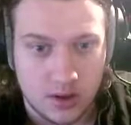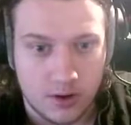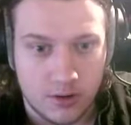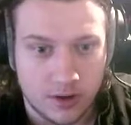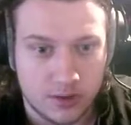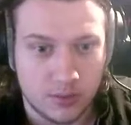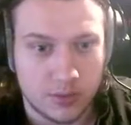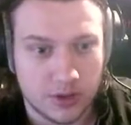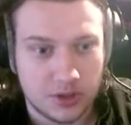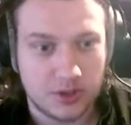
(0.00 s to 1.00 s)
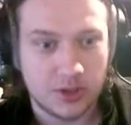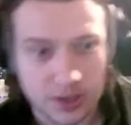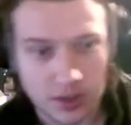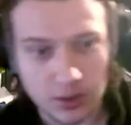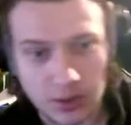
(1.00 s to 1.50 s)
Right, so we're
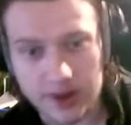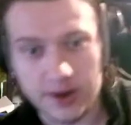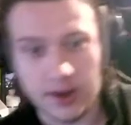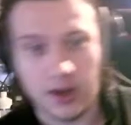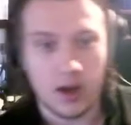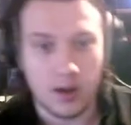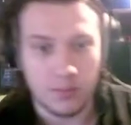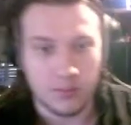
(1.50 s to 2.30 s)
still ending up